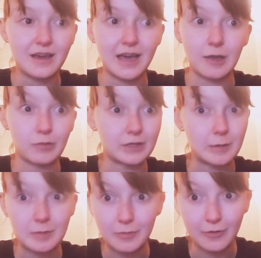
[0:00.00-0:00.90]
I will
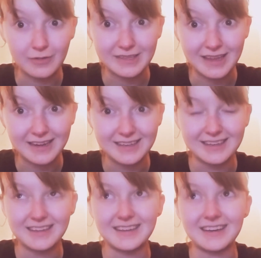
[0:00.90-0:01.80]
not be perfect at
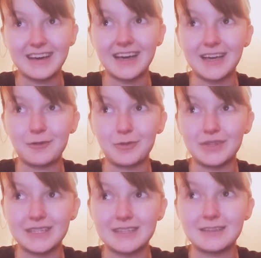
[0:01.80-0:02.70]
it. I will
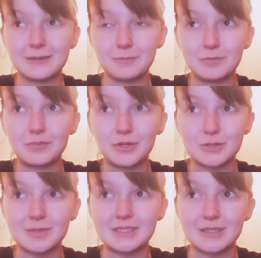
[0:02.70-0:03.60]
need to
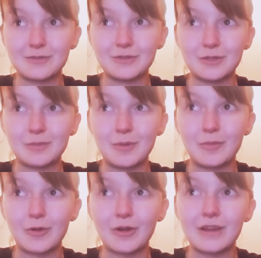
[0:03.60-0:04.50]
push myself a little bit
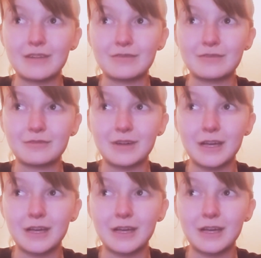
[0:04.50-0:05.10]
more if